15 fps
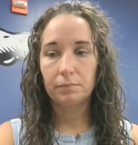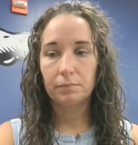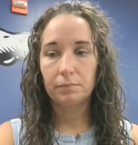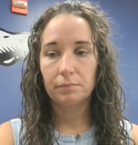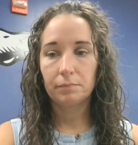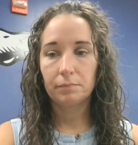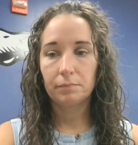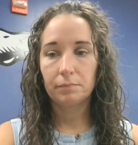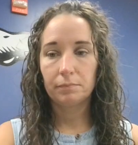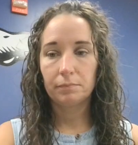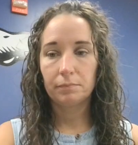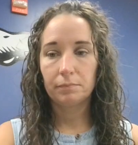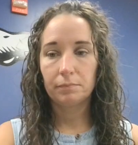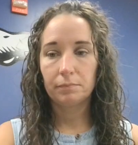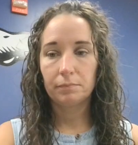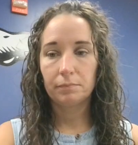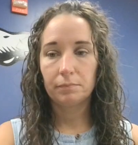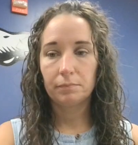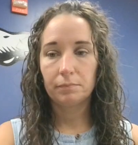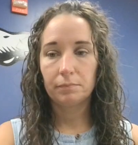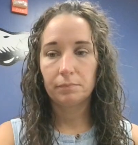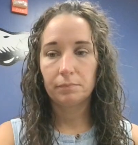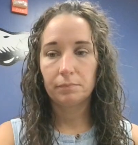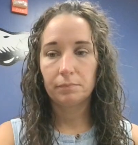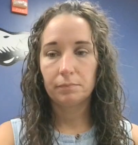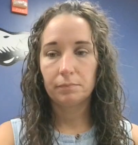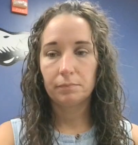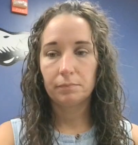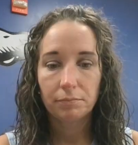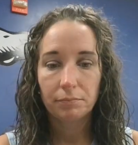
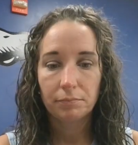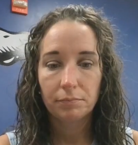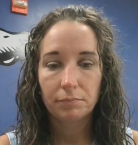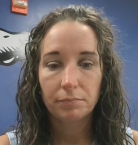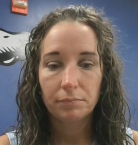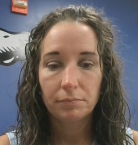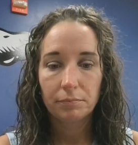Nobody speaks.